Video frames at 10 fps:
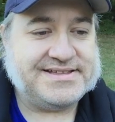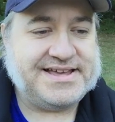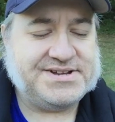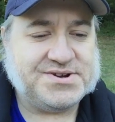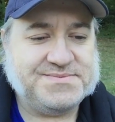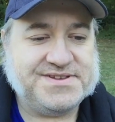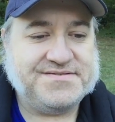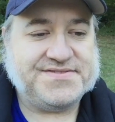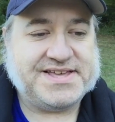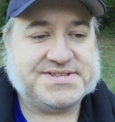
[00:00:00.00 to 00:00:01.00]
In terms
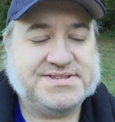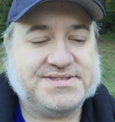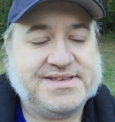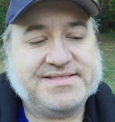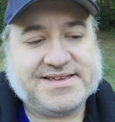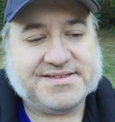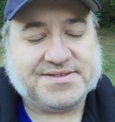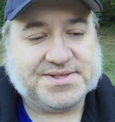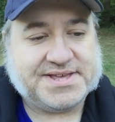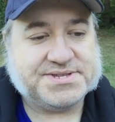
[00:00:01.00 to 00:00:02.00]
of
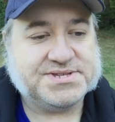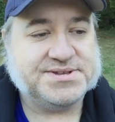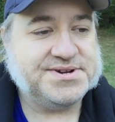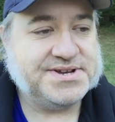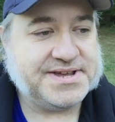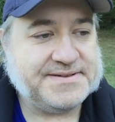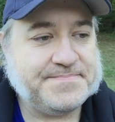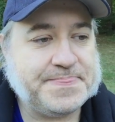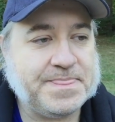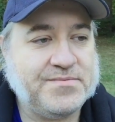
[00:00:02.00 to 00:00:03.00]
other lessons learned,
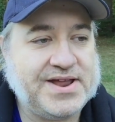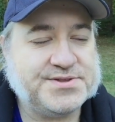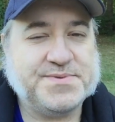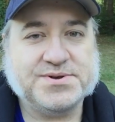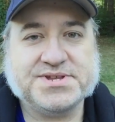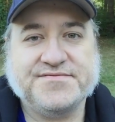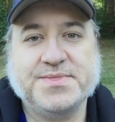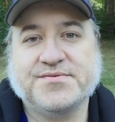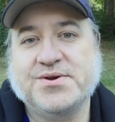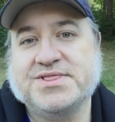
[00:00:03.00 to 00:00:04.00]
when I was posting
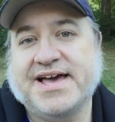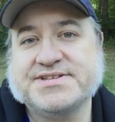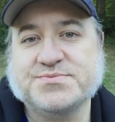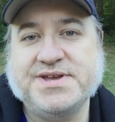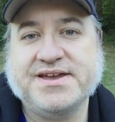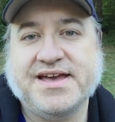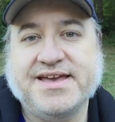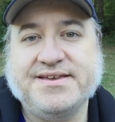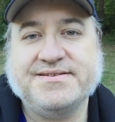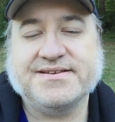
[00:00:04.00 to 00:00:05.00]
from the road last week,
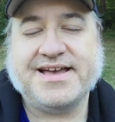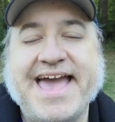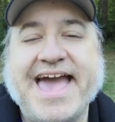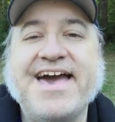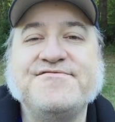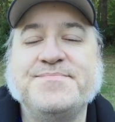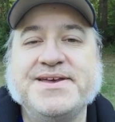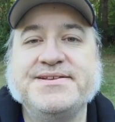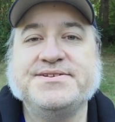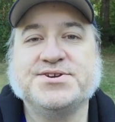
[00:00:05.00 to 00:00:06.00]
I have
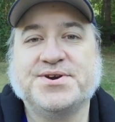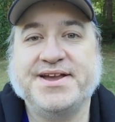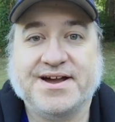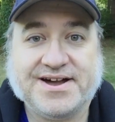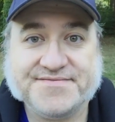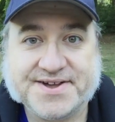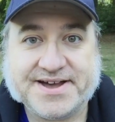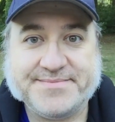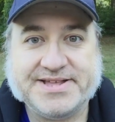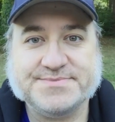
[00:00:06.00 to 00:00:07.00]
been turning off
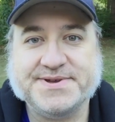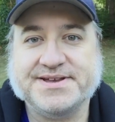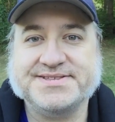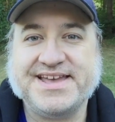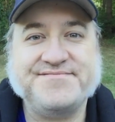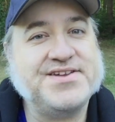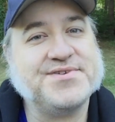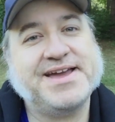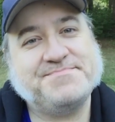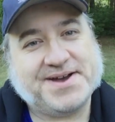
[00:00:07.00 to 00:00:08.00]
comments because I've
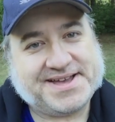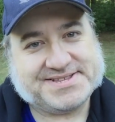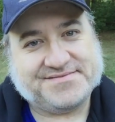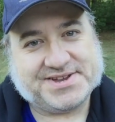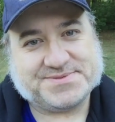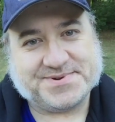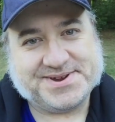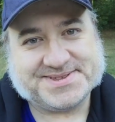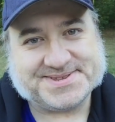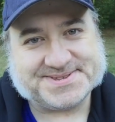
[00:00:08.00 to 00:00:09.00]
never had positive
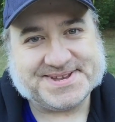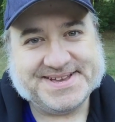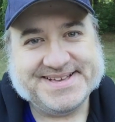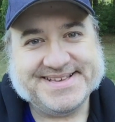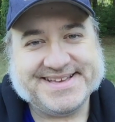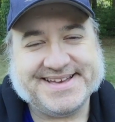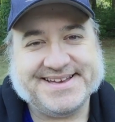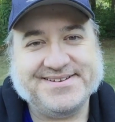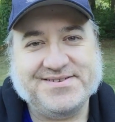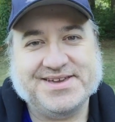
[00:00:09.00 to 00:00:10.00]
experiences
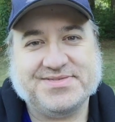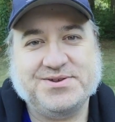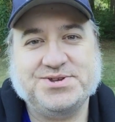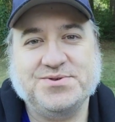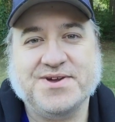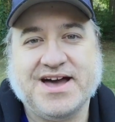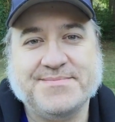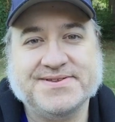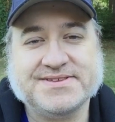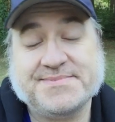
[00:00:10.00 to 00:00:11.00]
with YouTube
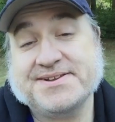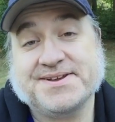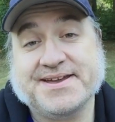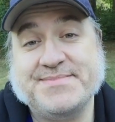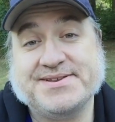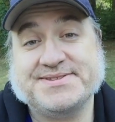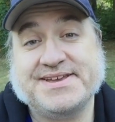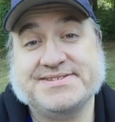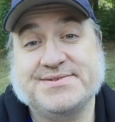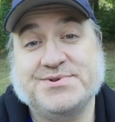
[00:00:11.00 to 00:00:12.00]
comments. I'm not talking about
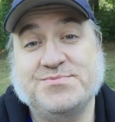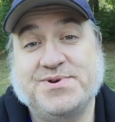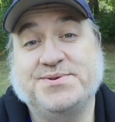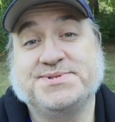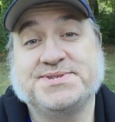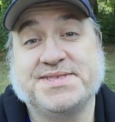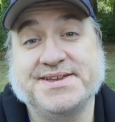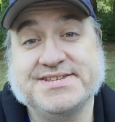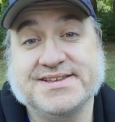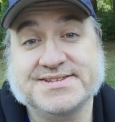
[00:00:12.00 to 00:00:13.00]
as someone who posts
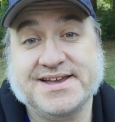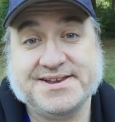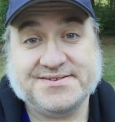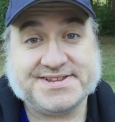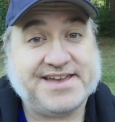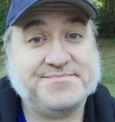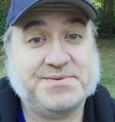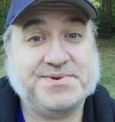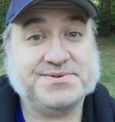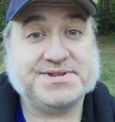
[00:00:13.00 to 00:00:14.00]
things, because God knows I haven't
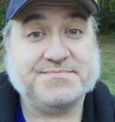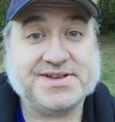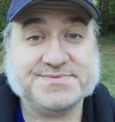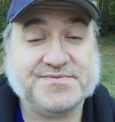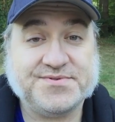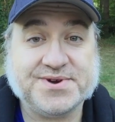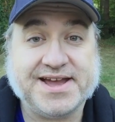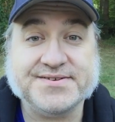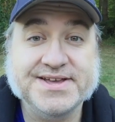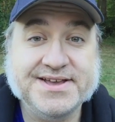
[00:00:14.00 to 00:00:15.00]
been posting much before
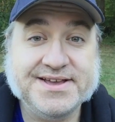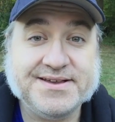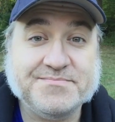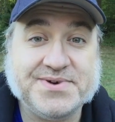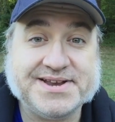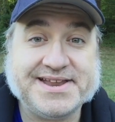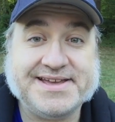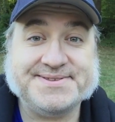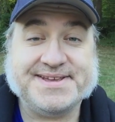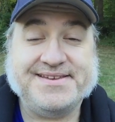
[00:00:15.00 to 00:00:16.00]
now. But
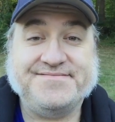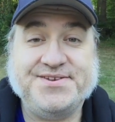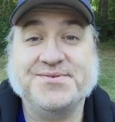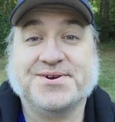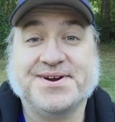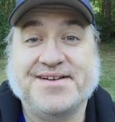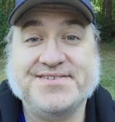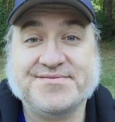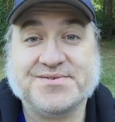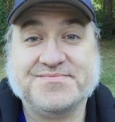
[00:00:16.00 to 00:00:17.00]
as a viewer,
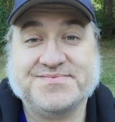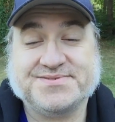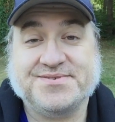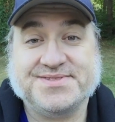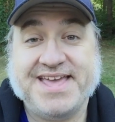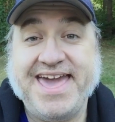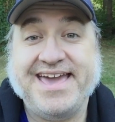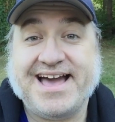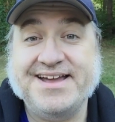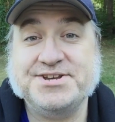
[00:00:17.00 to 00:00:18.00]
I've never scrolled,
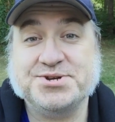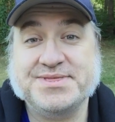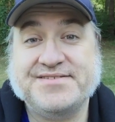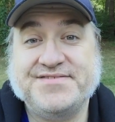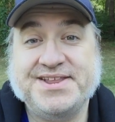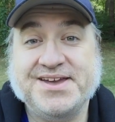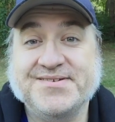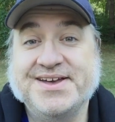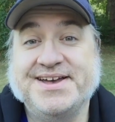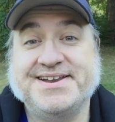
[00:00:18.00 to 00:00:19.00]
hey, I enjoyed that
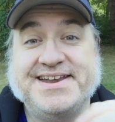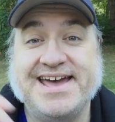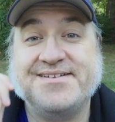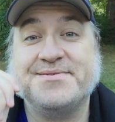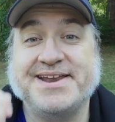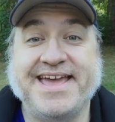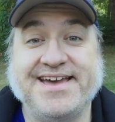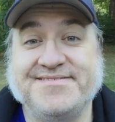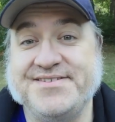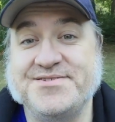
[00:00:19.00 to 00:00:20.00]
video. Now I'm going to
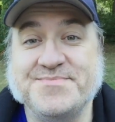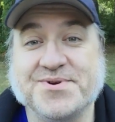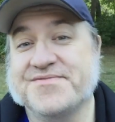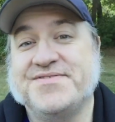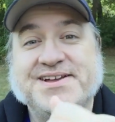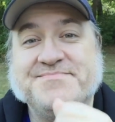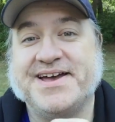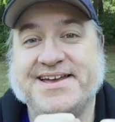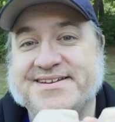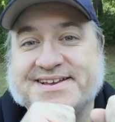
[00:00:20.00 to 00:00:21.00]
have even more fun
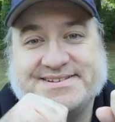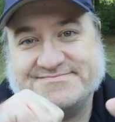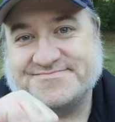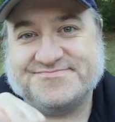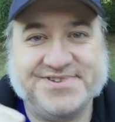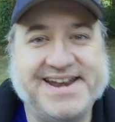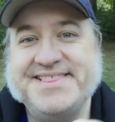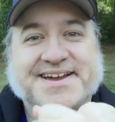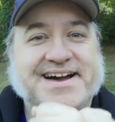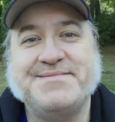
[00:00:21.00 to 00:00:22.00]
by
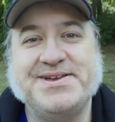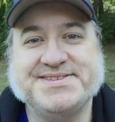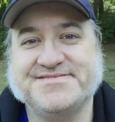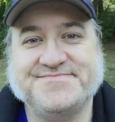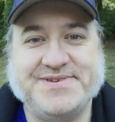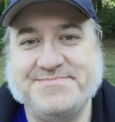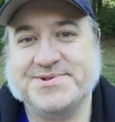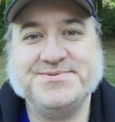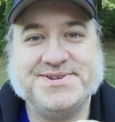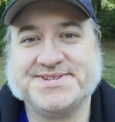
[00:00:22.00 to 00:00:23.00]
reading the comments of
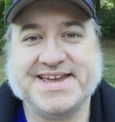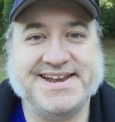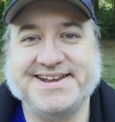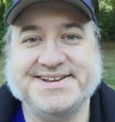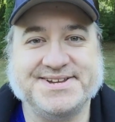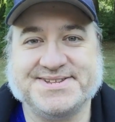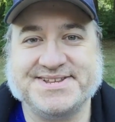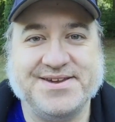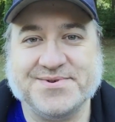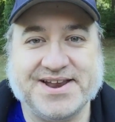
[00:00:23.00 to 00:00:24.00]
people who decided to just
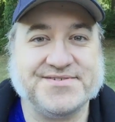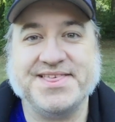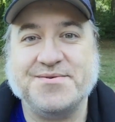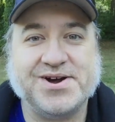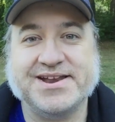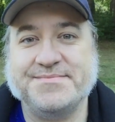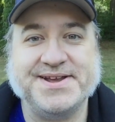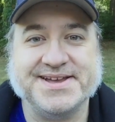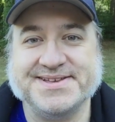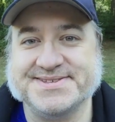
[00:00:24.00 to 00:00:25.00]
say whatever they wanted
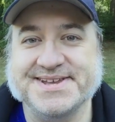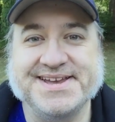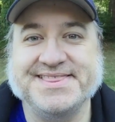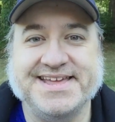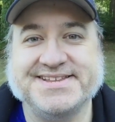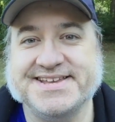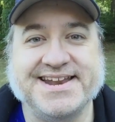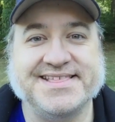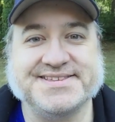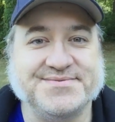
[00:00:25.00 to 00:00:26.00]
because they
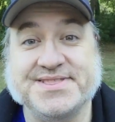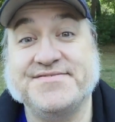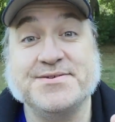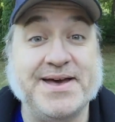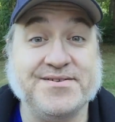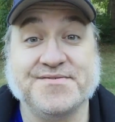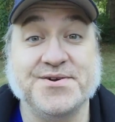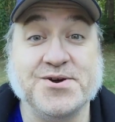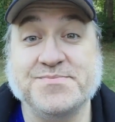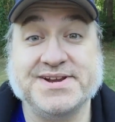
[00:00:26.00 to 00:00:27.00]
decided that someone left the
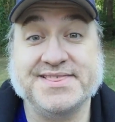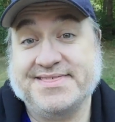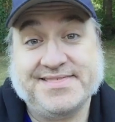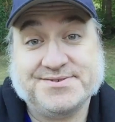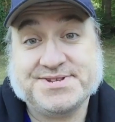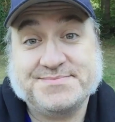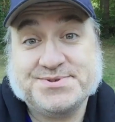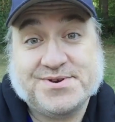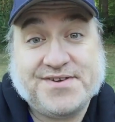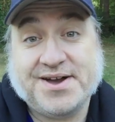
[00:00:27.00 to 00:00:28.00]
microphone open and there's some
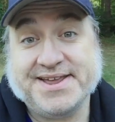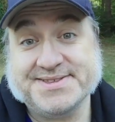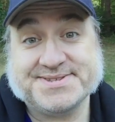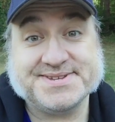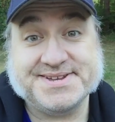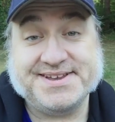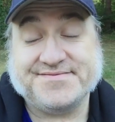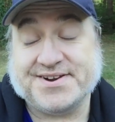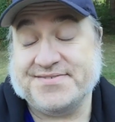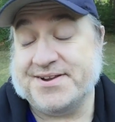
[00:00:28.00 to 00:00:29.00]
sort of audience in
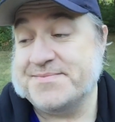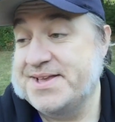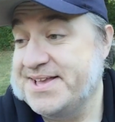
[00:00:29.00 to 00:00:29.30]
front of there.